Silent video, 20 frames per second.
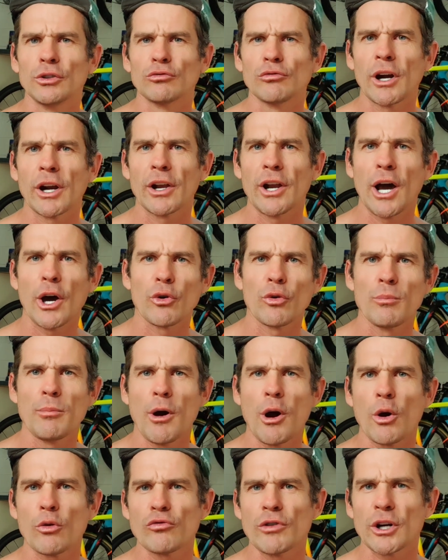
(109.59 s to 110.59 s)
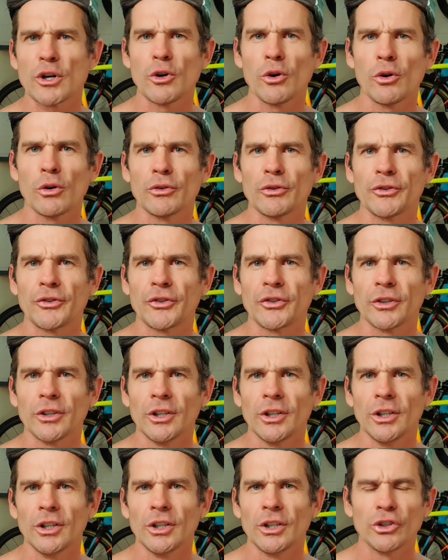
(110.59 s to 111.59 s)
running 100-mile records.
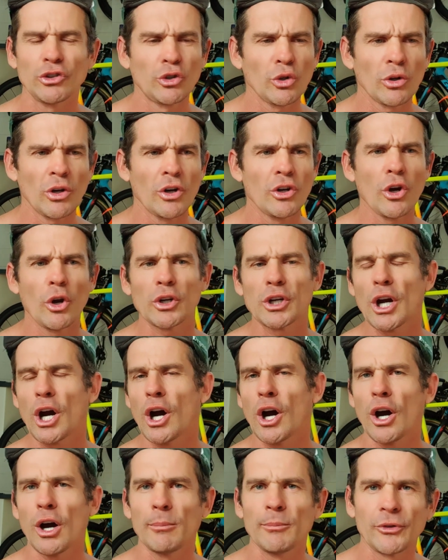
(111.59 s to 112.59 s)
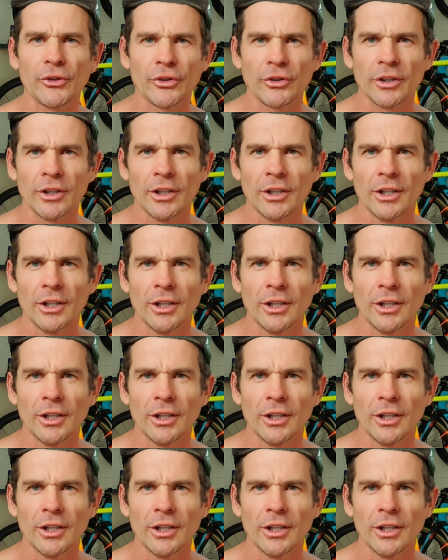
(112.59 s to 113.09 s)
He's doing it on no carbs.